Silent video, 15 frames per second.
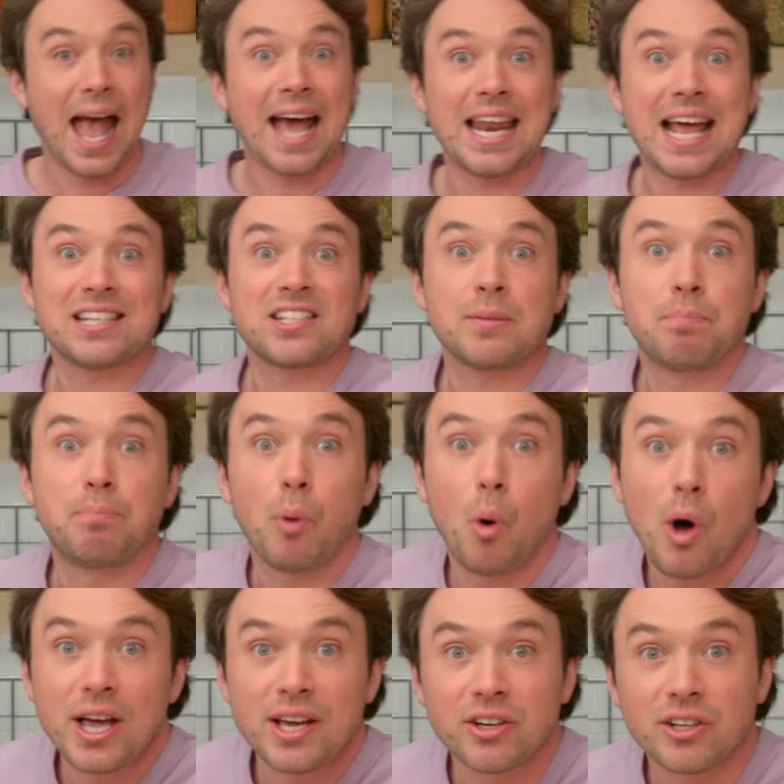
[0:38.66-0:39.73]
And as it
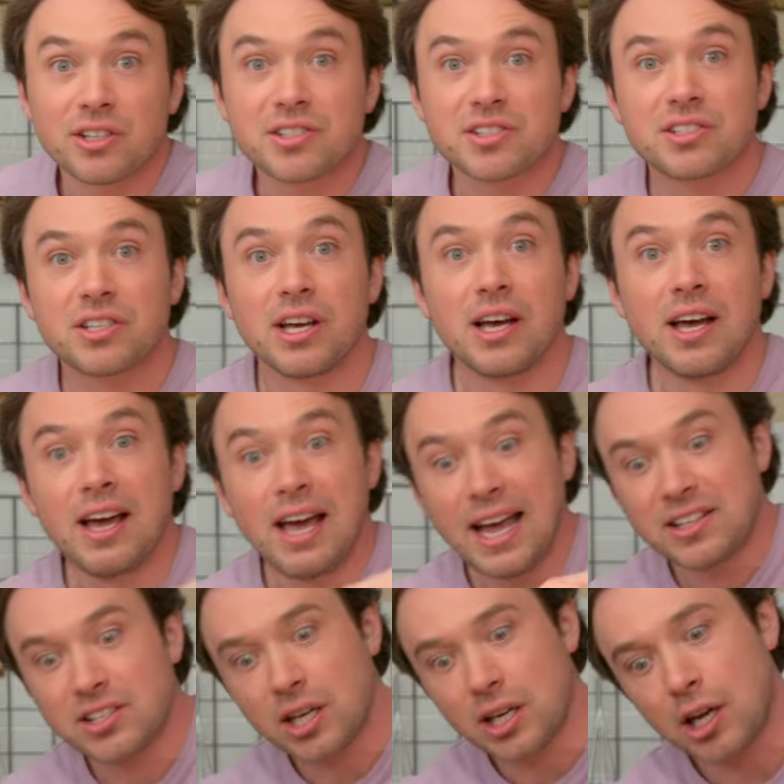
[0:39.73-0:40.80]
boils,
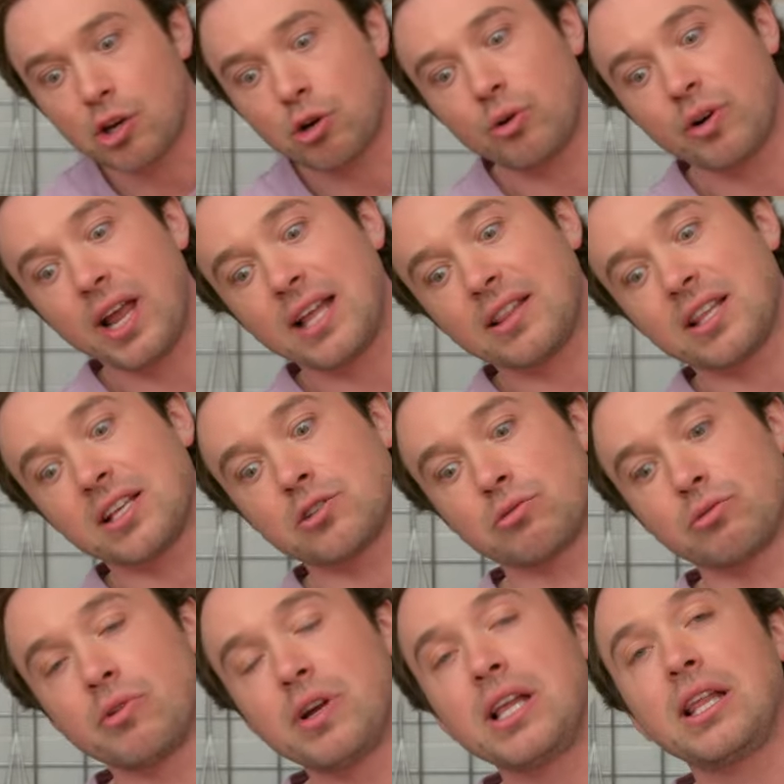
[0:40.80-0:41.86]
it's gonna create this
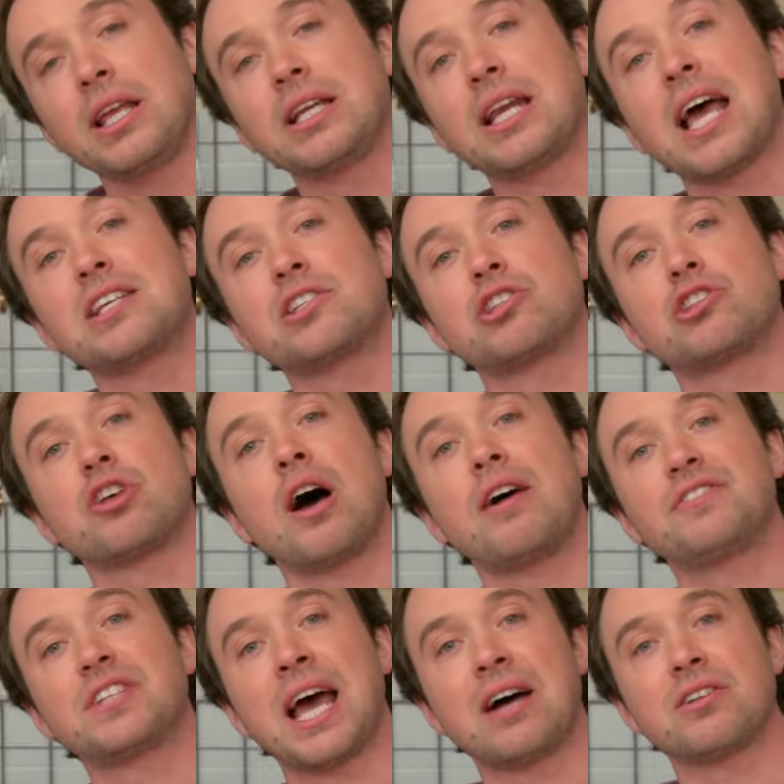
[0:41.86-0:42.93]
really nice
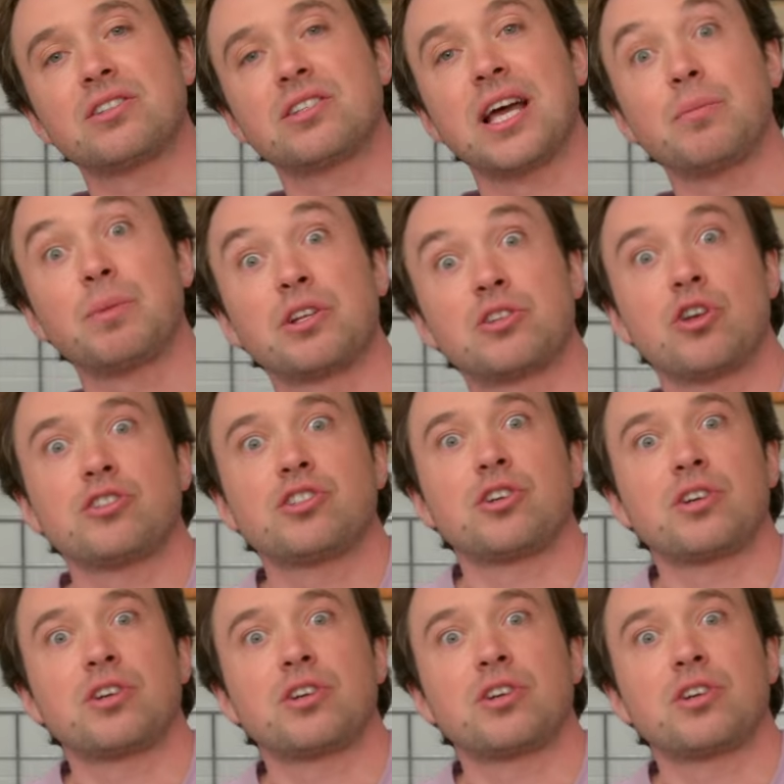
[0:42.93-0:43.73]
soft outside, but it's also